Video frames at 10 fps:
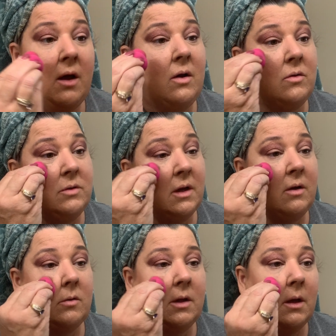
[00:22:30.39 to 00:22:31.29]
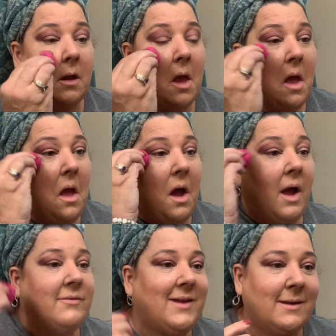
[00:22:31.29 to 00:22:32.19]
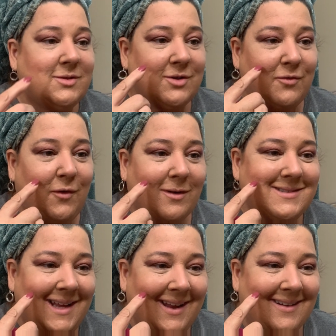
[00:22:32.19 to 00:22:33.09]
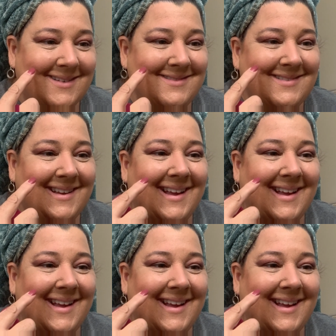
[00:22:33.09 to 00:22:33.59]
Oh no, look, I came so far down.